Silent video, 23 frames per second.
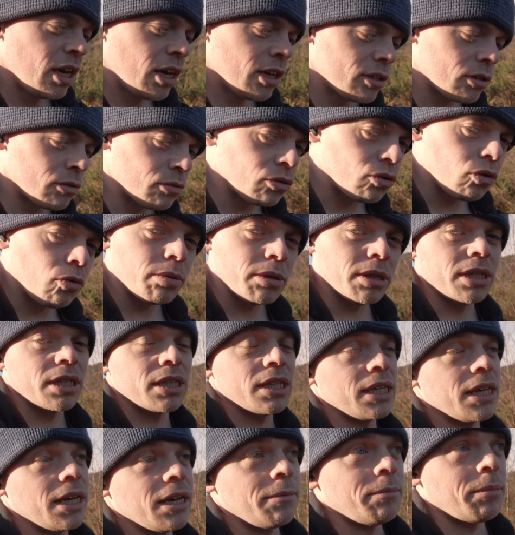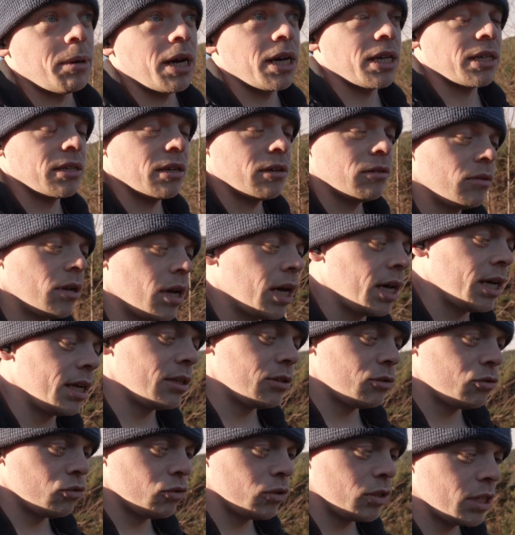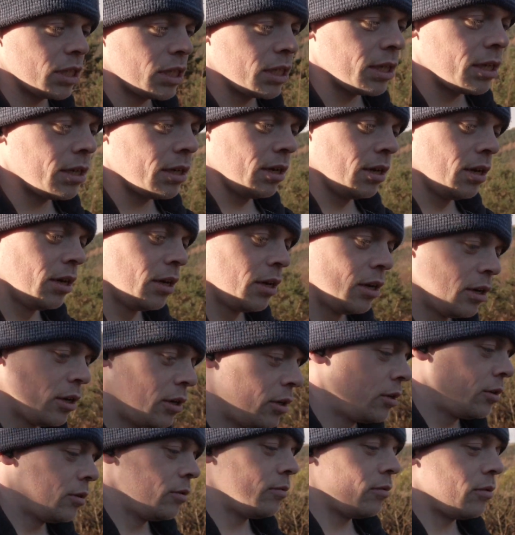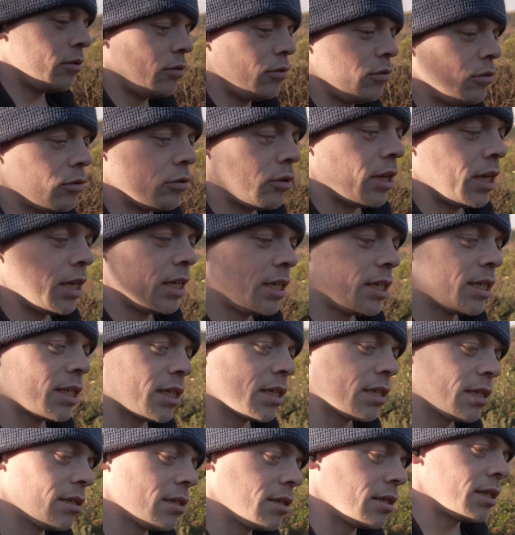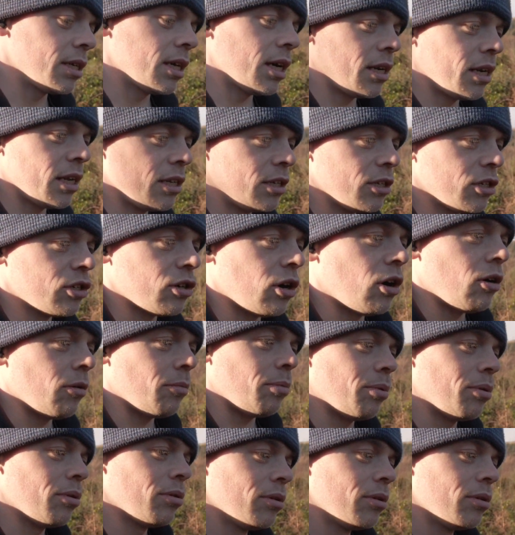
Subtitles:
So I was hoping to get back down and do it today with a new lens and get a nice sharp